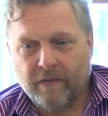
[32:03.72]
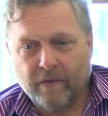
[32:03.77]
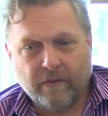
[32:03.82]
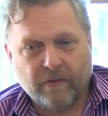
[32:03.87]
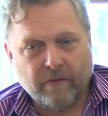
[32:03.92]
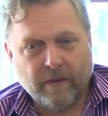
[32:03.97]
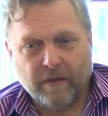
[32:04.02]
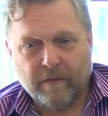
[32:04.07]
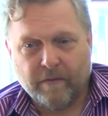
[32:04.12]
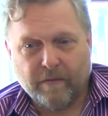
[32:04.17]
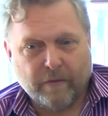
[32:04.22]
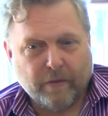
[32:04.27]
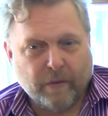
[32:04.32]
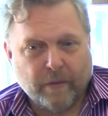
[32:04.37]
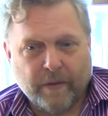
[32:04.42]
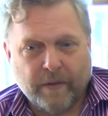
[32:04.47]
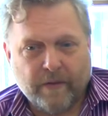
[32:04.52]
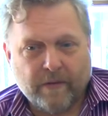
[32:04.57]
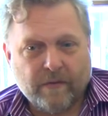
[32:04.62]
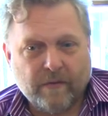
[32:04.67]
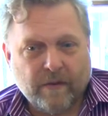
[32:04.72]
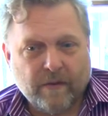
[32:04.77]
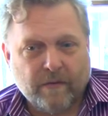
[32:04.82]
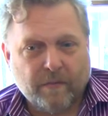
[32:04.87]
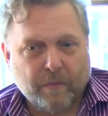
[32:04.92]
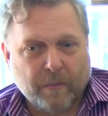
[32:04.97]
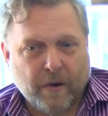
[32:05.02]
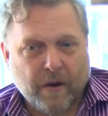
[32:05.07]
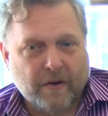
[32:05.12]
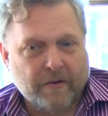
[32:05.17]
just influenced this
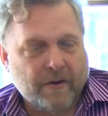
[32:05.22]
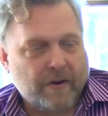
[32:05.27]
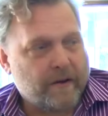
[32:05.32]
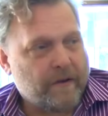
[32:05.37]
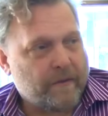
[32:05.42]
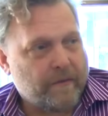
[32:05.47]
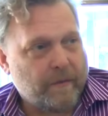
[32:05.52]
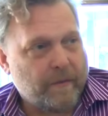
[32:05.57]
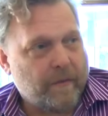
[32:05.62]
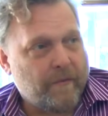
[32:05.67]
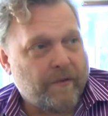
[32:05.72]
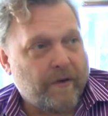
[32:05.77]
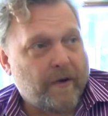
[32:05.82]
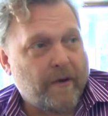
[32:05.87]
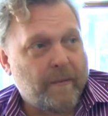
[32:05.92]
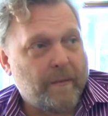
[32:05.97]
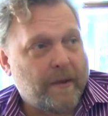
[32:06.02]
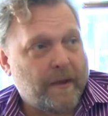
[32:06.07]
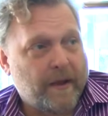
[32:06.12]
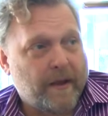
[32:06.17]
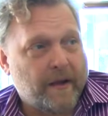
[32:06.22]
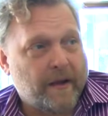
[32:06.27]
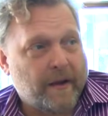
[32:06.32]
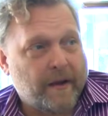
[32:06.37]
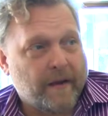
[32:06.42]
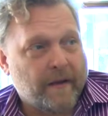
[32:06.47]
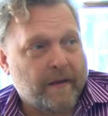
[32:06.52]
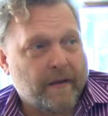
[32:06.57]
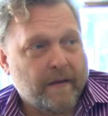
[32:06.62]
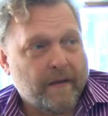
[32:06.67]
project from the very
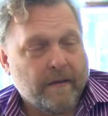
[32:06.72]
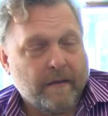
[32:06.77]
beginning.